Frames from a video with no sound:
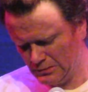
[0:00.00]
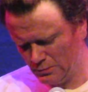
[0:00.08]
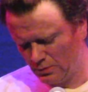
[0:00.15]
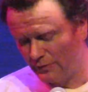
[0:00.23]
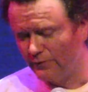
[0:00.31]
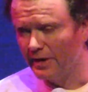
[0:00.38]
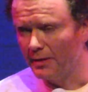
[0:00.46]

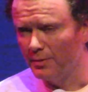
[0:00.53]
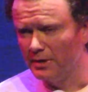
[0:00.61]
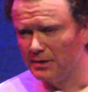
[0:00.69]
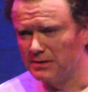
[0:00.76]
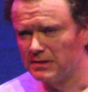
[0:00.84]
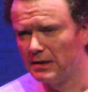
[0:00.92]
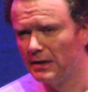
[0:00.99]
where
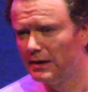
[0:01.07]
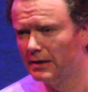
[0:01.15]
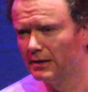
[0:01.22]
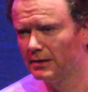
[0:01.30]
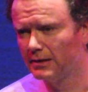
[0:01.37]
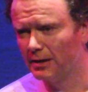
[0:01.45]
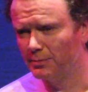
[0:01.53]
families
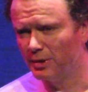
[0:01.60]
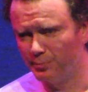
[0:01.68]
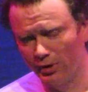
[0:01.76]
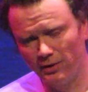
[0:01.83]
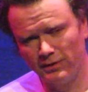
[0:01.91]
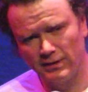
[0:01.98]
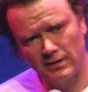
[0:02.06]
can be
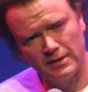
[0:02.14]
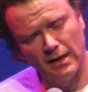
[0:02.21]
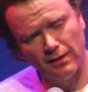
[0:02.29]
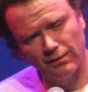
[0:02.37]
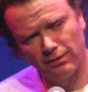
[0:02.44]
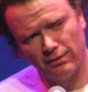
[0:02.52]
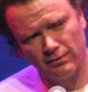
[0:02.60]
burned to
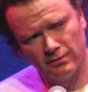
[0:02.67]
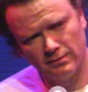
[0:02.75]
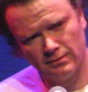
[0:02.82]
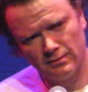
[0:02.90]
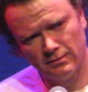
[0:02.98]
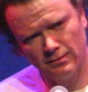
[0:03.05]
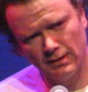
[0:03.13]
death
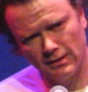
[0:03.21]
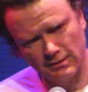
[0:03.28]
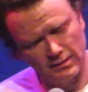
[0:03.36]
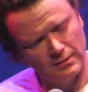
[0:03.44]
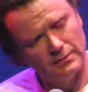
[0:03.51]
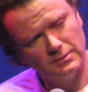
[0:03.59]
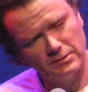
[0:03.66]
and
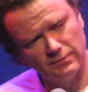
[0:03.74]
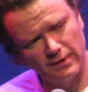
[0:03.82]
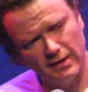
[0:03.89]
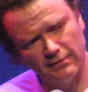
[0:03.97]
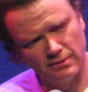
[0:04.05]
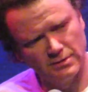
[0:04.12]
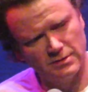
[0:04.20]
the
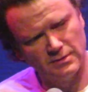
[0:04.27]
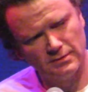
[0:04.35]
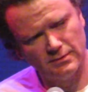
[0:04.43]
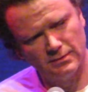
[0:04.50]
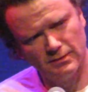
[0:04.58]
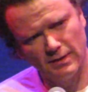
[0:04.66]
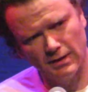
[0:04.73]
survivors
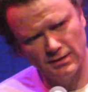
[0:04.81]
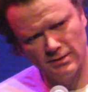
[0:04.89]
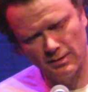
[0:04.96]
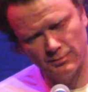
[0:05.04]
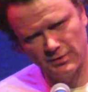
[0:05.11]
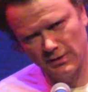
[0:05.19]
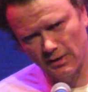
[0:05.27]
are
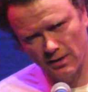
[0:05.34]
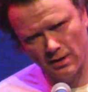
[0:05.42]
dumped in a